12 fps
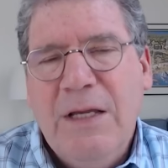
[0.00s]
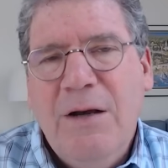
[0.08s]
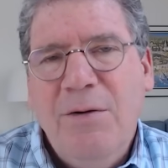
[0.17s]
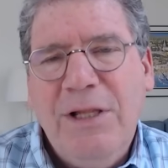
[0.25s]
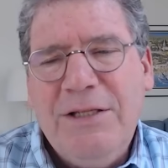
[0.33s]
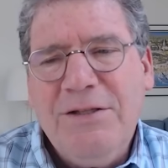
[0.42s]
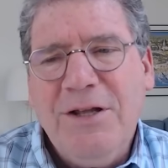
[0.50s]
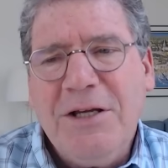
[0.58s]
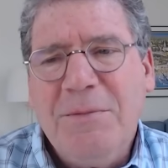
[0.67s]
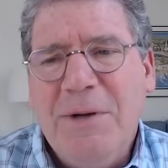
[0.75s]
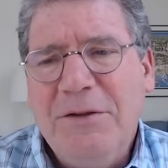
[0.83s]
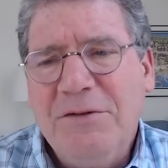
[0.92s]
Well, let's
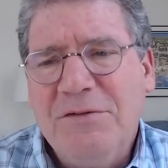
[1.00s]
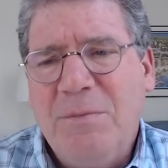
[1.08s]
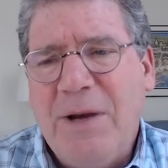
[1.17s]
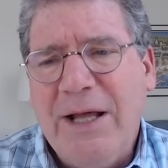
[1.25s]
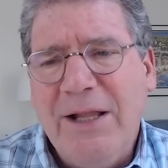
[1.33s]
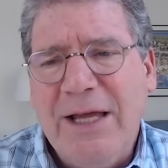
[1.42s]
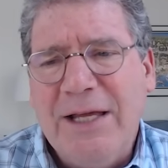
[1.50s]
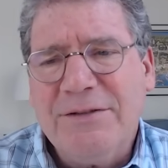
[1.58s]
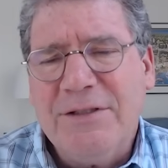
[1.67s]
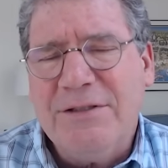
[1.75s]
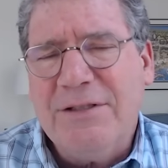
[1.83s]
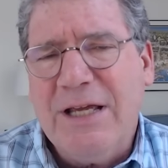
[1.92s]
talk about those bile
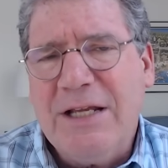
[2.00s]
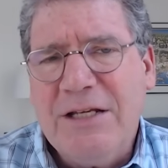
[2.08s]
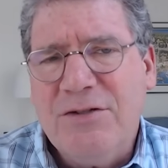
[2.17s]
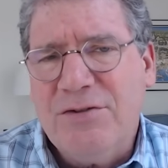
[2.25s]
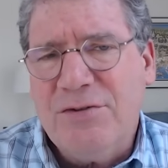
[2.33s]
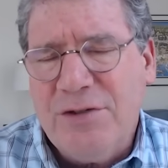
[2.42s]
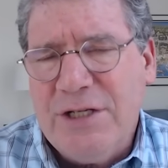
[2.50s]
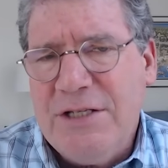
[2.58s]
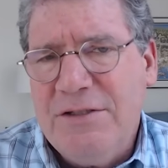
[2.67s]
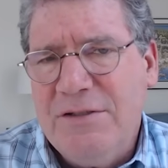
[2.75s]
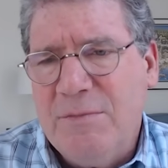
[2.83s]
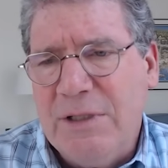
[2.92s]
acids. That
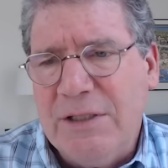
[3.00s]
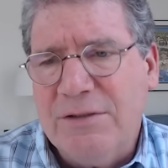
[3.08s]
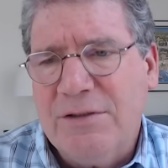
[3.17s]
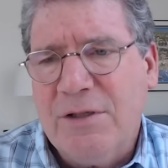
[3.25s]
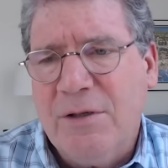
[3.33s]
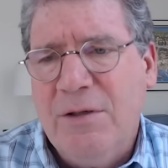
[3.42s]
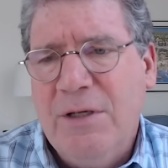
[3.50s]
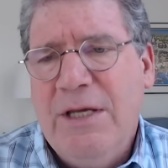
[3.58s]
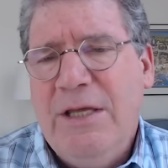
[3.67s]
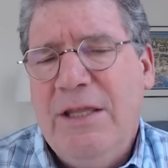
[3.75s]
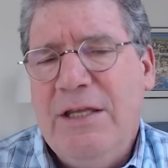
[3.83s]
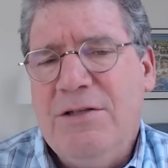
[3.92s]
intrigues me. So
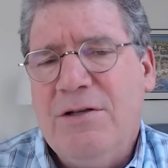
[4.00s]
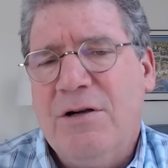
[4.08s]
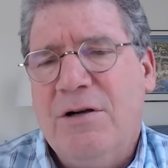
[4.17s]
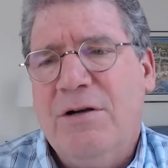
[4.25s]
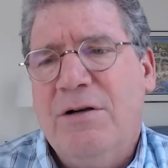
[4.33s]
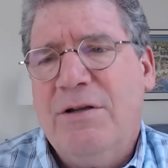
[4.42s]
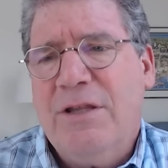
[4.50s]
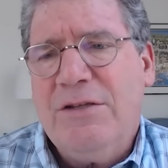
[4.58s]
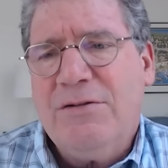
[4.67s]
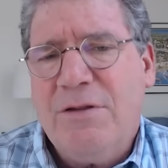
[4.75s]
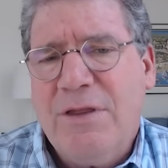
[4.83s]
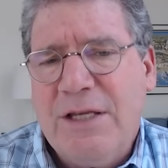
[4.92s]
these are
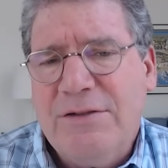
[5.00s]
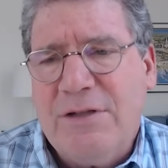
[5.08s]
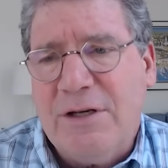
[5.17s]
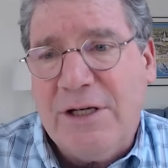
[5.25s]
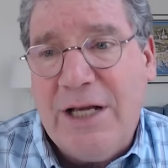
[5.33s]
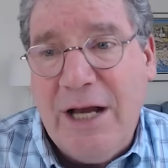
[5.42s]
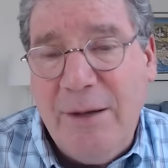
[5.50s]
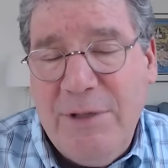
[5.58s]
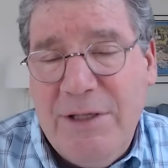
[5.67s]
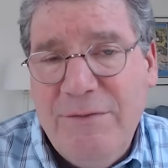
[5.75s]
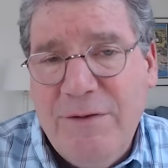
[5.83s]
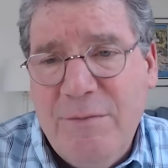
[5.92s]
things that are
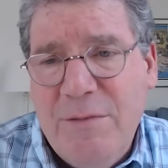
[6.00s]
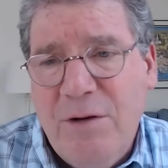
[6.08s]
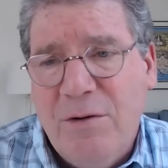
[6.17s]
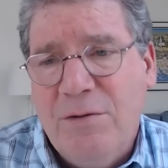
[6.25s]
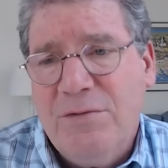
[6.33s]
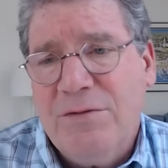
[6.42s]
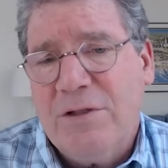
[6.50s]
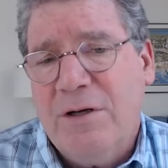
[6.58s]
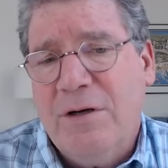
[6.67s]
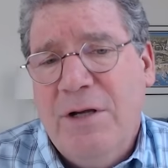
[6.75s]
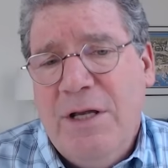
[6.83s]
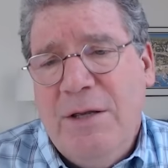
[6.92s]
coming from the host.
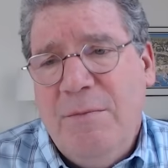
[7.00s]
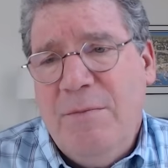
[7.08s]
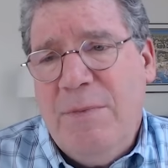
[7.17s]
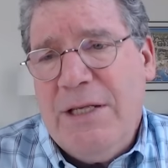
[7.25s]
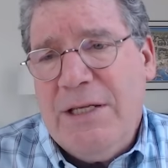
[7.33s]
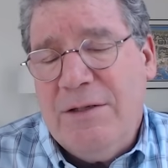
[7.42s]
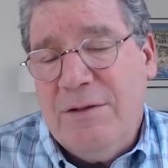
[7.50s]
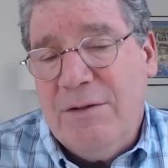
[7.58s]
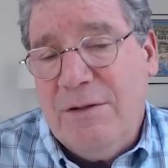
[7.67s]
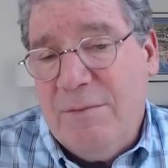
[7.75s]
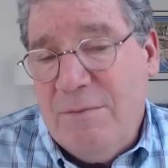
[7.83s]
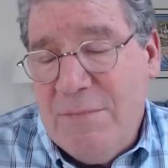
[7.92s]
They're being
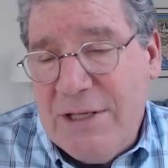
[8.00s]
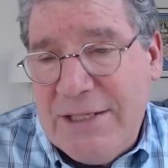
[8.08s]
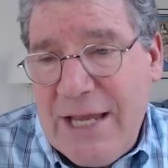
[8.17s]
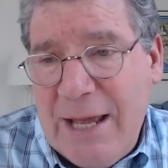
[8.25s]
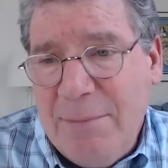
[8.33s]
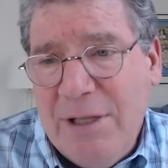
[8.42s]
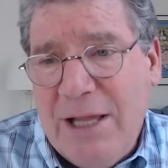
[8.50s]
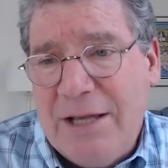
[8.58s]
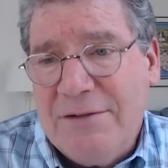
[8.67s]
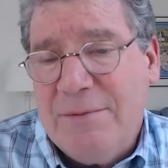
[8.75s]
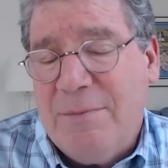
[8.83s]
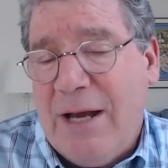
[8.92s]

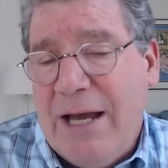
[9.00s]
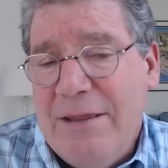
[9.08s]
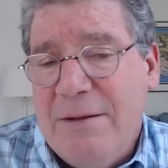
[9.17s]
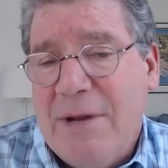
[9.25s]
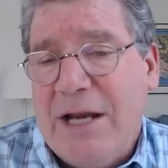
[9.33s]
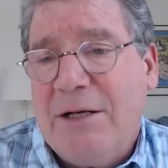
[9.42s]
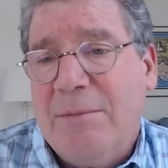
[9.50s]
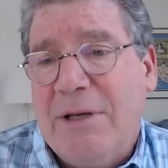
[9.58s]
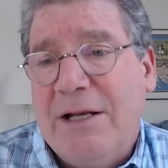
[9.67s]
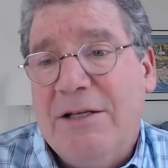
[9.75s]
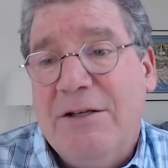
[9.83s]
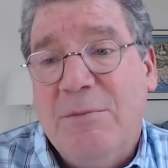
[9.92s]
metabolized by the
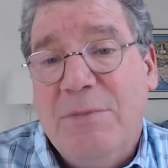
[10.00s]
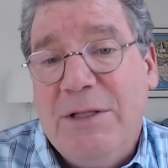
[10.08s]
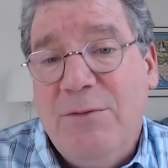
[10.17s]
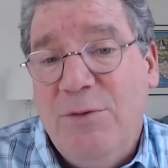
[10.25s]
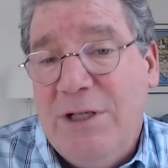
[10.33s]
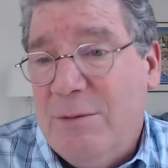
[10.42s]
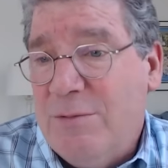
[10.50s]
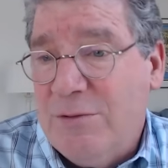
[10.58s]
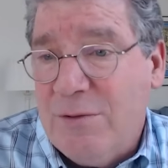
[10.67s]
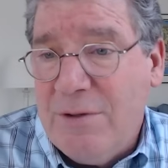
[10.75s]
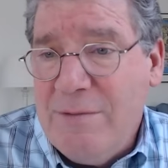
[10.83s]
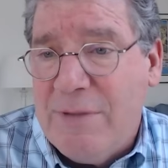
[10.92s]
microbiota and they're being
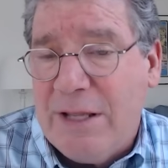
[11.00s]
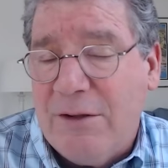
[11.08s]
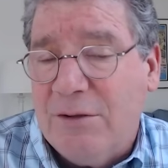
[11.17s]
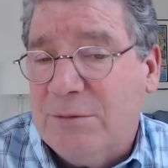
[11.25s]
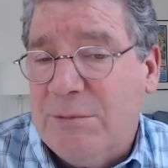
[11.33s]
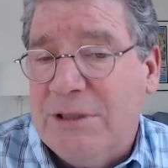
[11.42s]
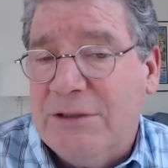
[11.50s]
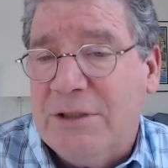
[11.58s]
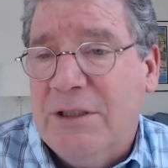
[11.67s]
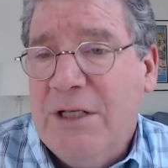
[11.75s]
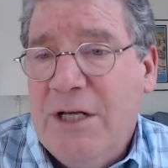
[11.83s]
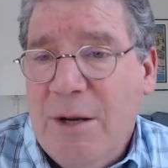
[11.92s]
reabsorbed by the host. I mean, it's
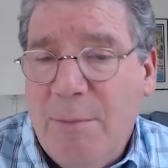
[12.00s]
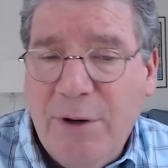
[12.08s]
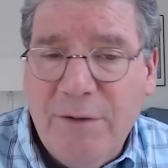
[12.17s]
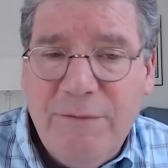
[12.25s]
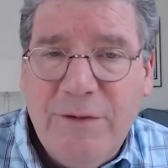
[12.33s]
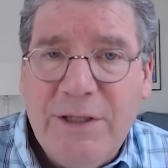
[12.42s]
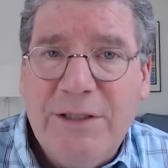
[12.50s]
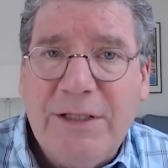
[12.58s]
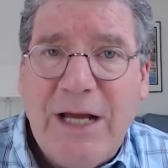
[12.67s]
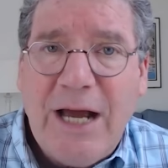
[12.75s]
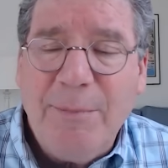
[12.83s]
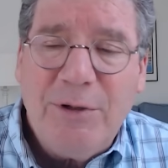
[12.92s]
a perfect
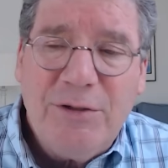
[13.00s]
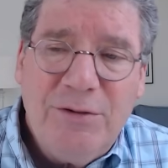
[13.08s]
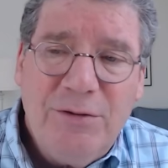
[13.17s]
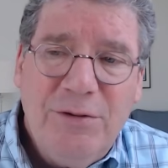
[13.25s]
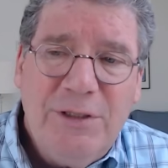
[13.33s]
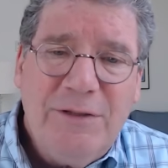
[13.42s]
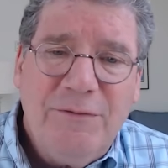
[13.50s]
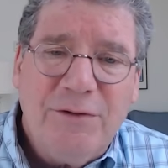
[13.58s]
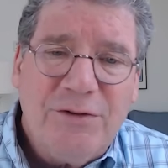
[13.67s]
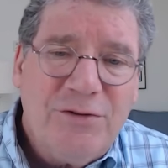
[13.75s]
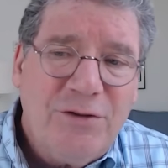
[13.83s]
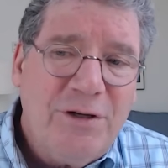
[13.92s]
opportunity
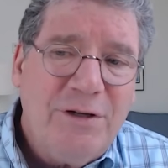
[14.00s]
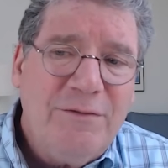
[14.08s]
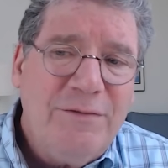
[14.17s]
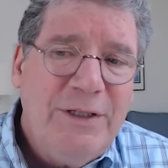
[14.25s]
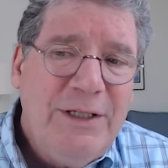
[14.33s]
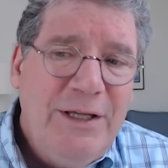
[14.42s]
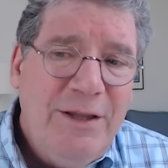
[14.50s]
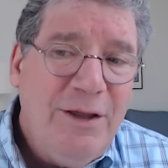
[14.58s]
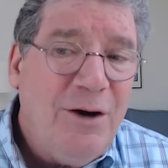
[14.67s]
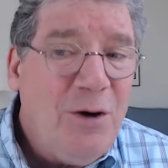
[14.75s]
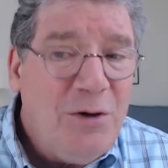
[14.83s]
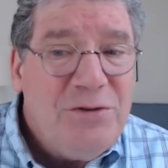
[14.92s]
for sort of
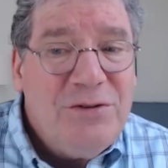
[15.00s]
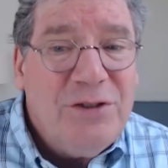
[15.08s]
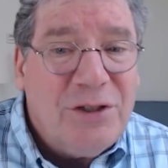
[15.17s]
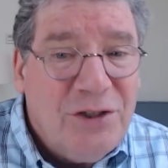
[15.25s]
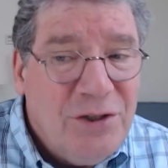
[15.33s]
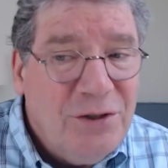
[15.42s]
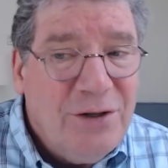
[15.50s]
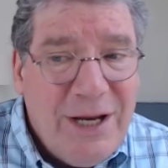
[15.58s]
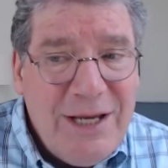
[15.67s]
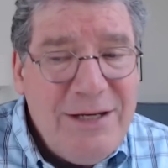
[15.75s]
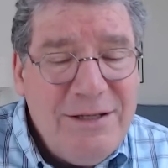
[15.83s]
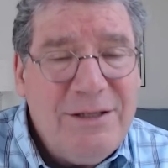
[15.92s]
the host to
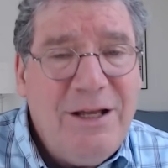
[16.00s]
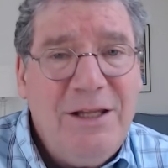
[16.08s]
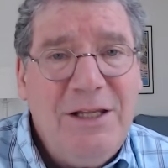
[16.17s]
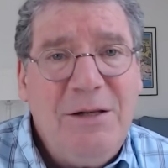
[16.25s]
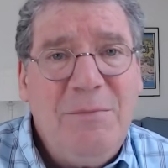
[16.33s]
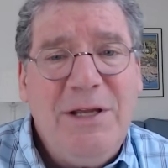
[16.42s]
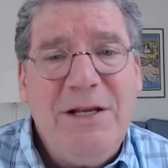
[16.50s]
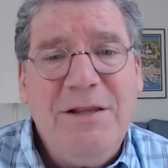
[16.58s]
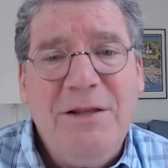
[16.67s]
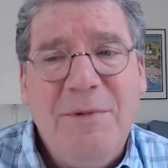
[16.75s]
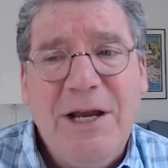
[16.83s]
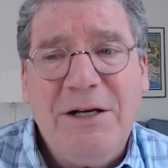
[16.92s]
curate a little bit
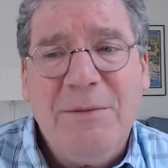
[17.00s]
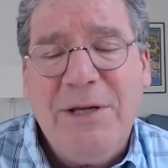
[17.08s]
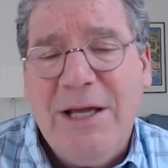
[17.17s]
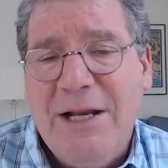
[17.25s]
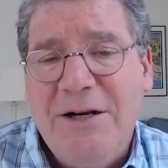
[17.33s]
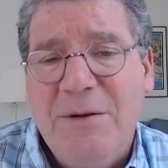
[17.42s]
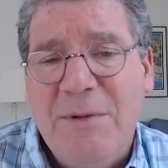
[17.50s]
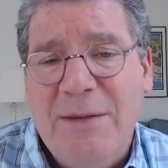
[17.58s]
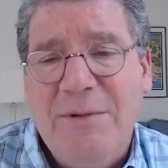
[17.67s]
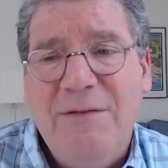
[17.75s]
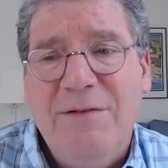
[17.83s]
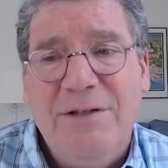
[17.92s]
of the microbiota, or
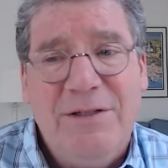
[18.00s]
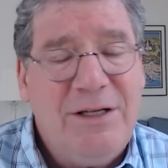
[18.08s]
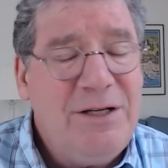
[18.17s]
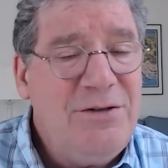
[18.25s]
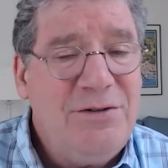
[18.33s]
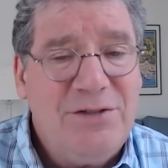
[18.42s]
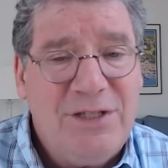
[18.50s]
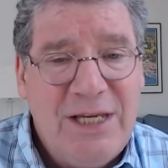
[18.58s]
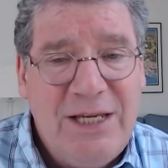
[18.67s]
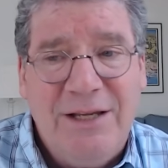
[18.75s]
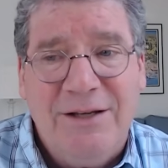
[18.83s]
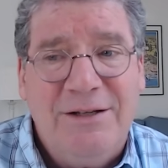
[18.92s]
maybe even to
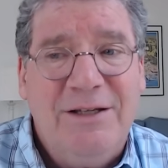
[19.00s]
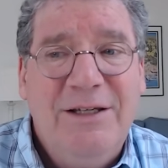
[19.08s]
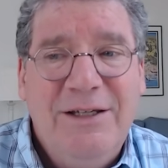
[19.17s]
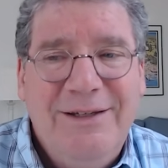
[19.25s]
understand,